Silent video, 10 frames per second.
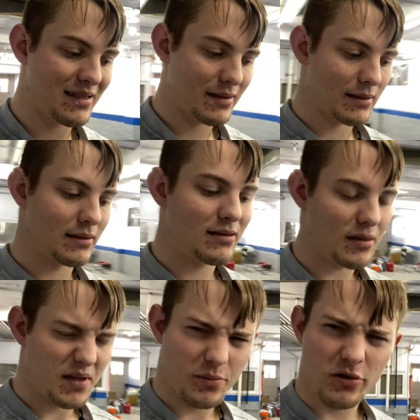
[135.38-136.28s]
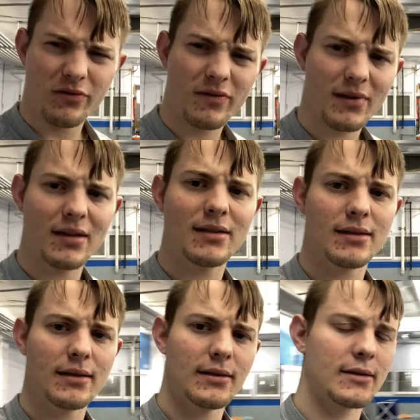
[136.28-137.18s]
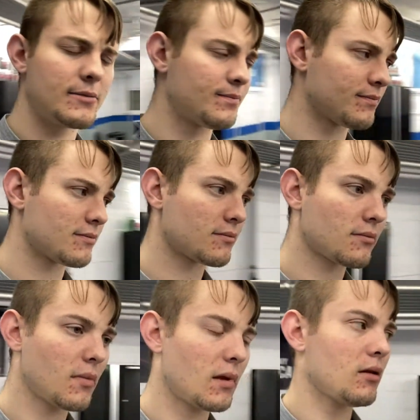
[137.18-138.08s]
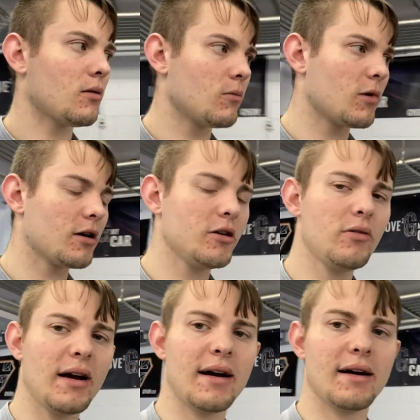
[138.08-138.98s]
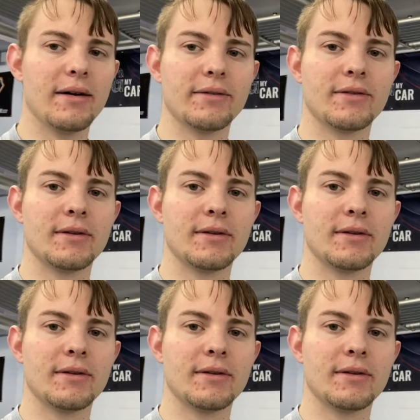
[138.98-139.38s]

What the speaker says: dummy proof in a sense, where you have